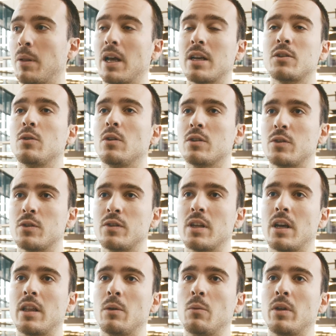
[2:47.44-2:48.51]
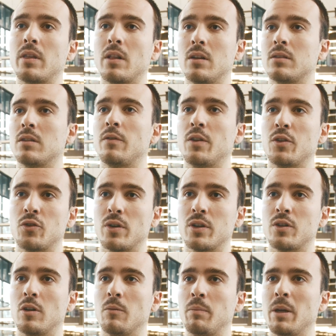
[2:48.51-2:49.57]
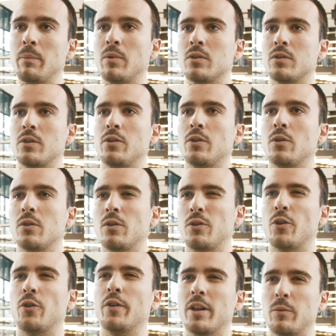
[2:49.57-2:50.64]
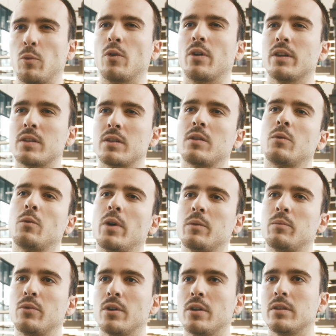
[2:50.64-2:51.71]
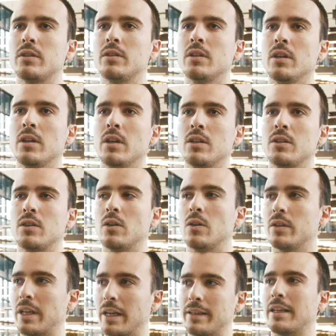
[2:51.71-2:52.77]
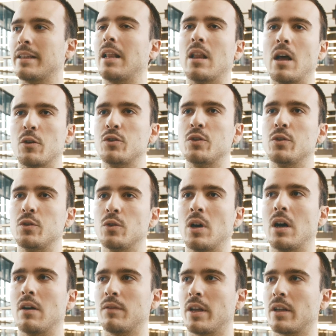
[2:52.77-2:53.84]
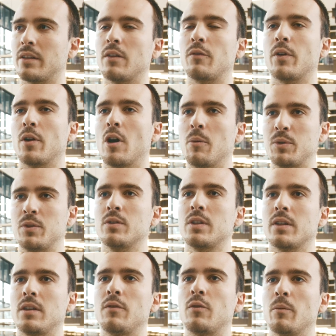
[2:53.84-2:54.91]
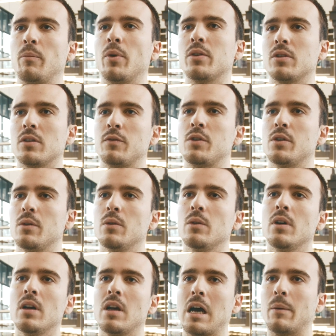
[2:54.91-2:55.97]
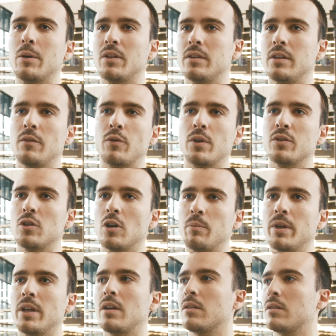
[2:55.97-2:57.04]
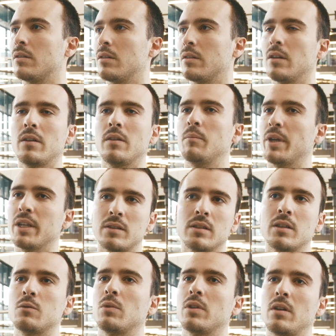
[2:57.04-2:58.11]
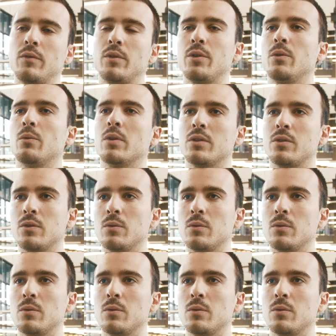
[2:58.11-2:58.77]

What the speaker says: Plus, you also study with a lot of international people, so your network is quite broad. So that allows you to have like different options and different points of view about the different topic or business, whatever you want